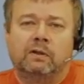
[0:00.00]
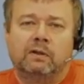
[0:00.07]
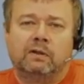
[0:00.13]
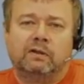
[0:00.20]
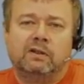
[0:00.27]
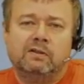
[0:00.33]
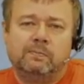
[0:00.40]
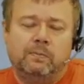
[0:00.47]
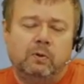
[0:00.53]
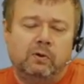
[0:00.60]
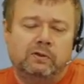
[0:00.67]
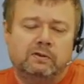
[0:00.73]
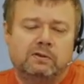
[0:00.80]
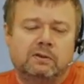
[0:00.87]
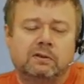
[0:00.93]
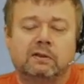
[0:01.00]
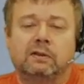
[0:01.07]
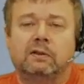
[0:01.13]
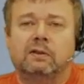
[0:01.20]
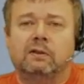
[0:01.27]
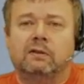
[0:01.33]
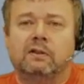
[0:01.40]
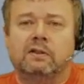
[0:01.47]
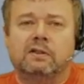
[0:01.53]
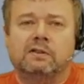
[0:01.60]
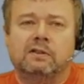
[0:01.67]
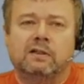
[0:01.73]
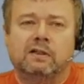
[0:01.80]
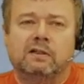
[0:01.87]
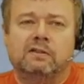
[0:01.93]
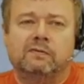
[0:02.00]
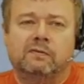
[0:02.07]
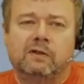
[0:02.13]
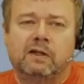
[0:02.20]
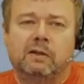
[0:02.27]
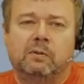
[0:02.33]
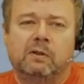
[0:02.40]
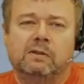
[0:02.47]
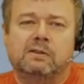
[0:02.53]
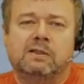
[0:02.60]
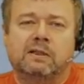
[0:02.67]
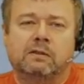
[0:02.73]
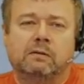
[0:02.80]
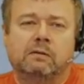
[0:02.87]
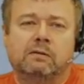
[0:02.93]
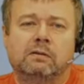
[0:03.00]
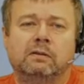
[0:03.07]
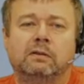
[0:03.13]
At this point, the design is fairly well settled,